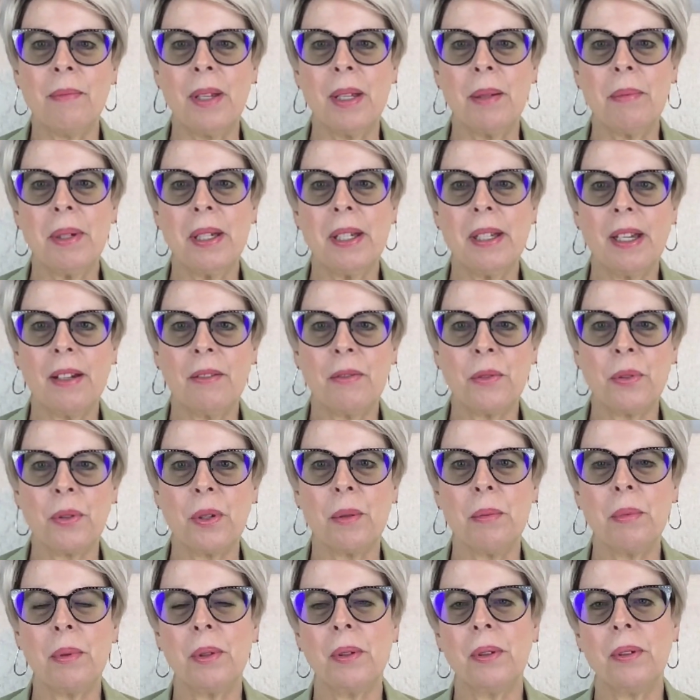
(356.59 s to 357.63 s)
maybe have
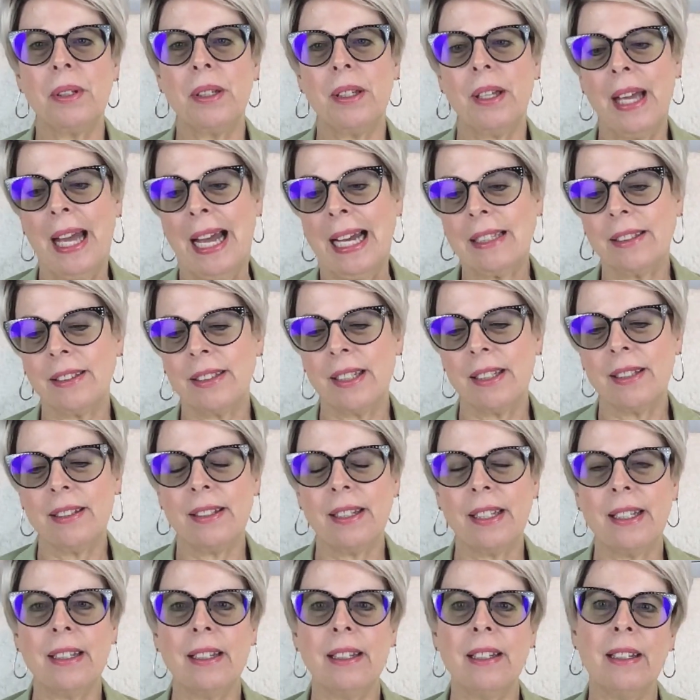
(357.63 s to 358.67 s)
trouble
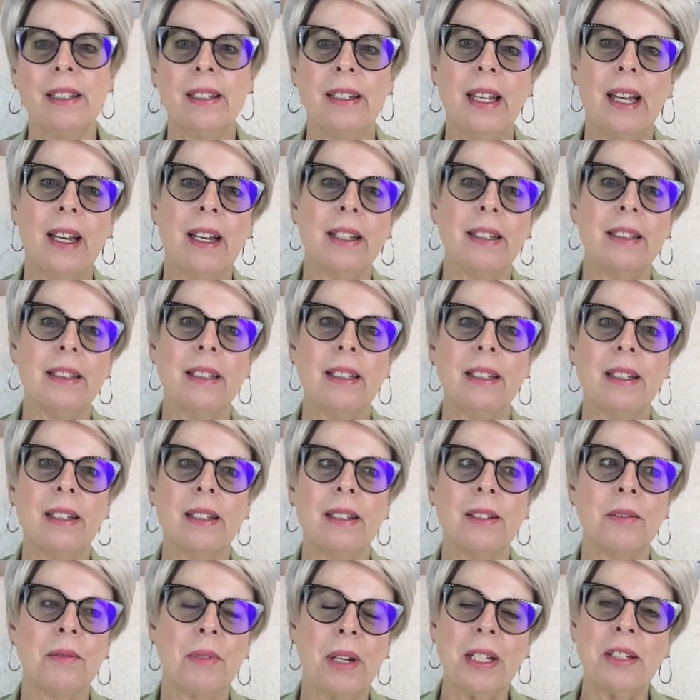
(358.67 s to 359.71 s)
accessing that
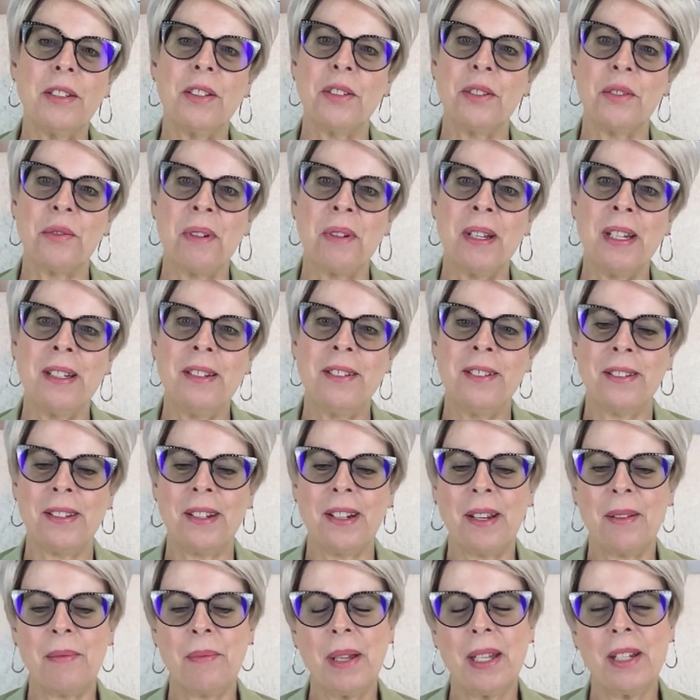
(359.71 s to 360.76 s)
righteous rage
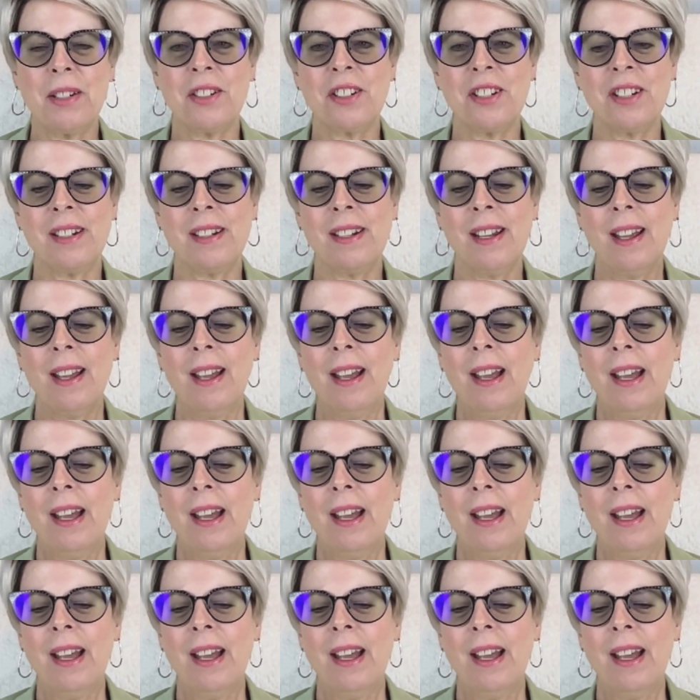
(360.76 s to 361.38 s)
that I mentioned,